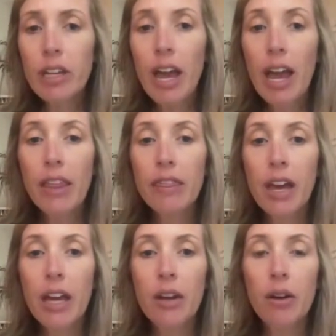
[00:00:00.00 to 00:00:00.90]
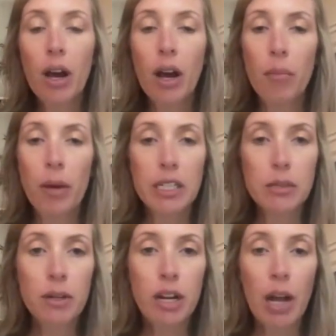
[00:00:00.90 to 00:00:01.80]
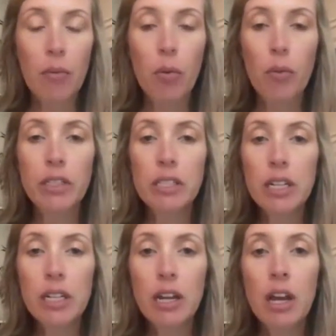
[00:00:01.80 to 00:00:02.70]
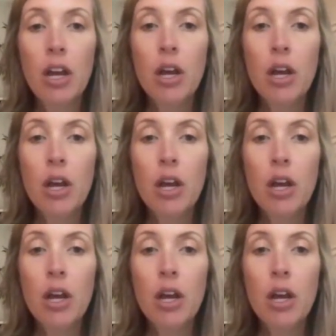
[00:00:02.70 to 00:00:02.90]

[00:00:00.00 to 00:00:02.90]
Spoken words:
And then my husband and I, when we did